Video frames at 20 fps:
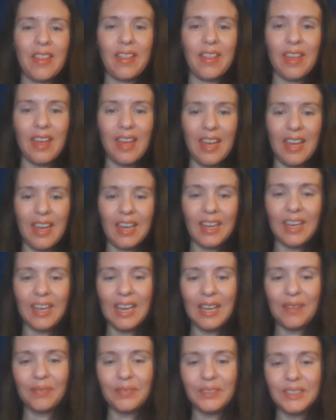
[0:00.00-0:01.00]
it
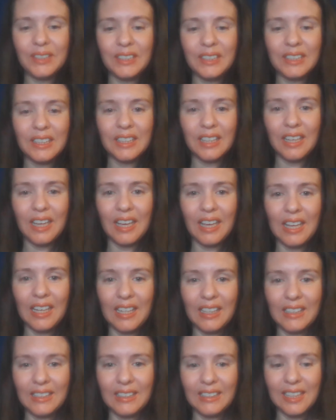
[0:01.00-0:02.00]

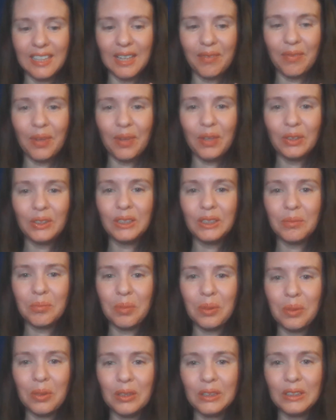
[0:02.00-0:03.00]
is the most
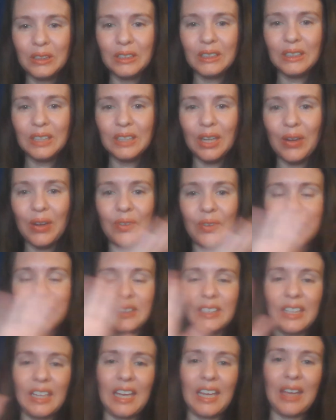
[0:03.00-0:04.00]
important stone
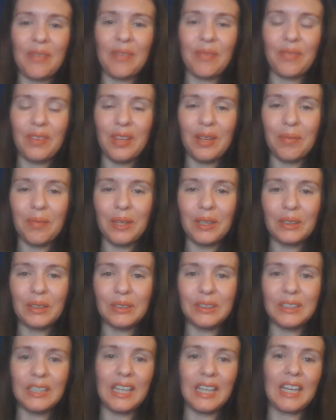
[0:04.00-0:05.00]
to keep the
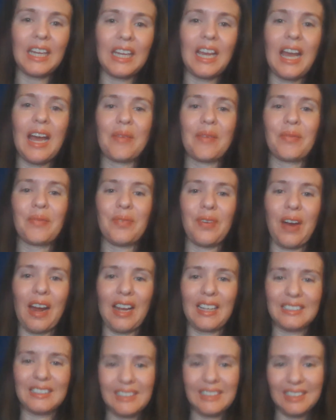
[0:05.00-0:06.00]
building
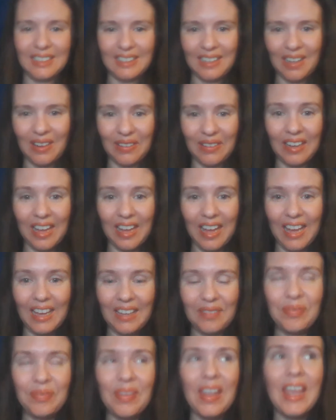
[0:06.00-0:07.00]
upright, okay?
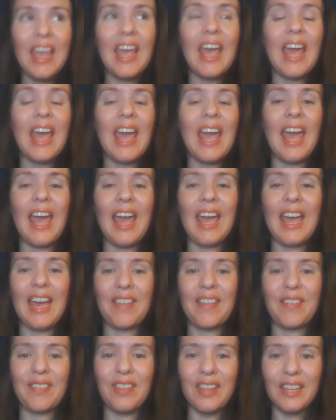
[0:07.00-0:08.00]

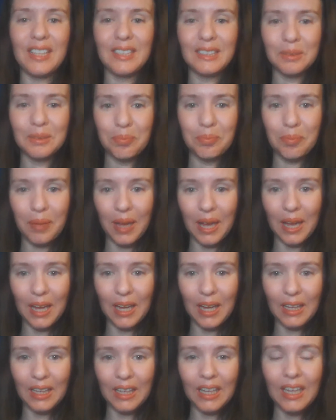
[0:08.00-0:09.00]
And this
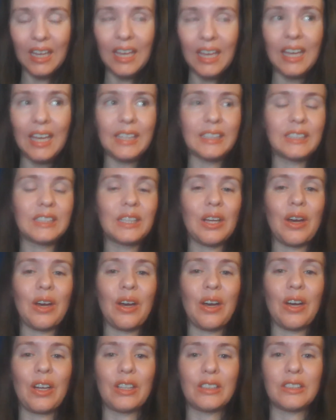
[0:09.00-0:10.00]
bug is
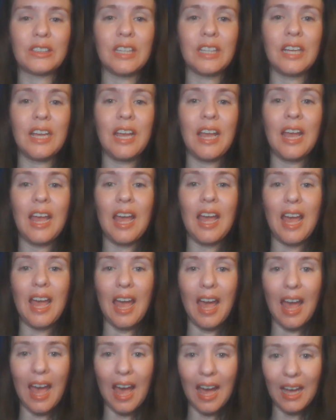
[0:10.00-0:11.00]
called
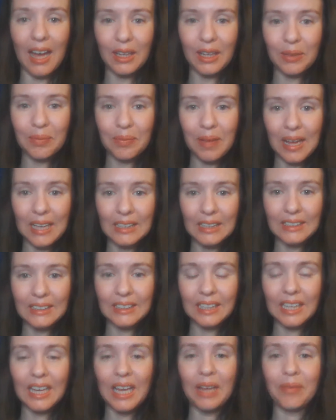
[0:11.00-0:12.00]

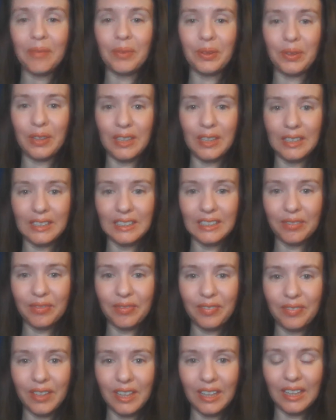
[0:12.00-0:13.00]
Akkermansia
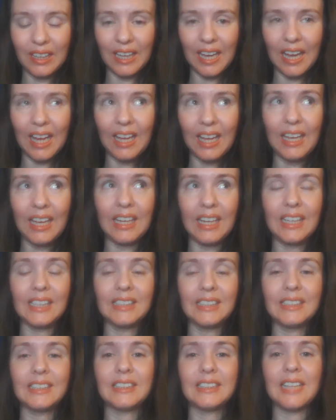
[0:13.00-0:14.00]
municipilia, and
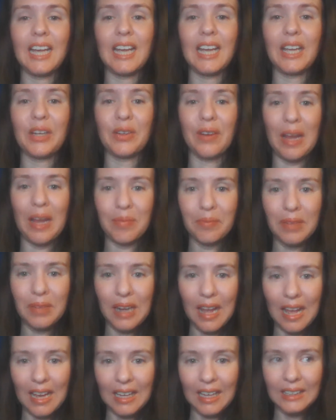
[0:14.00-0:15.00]
it is a
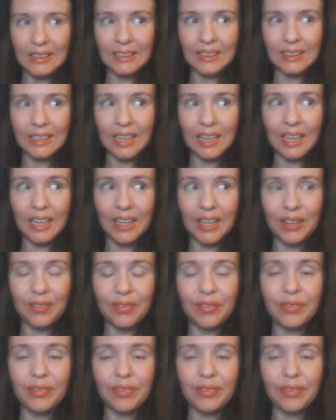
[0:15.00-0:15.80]
gram-negative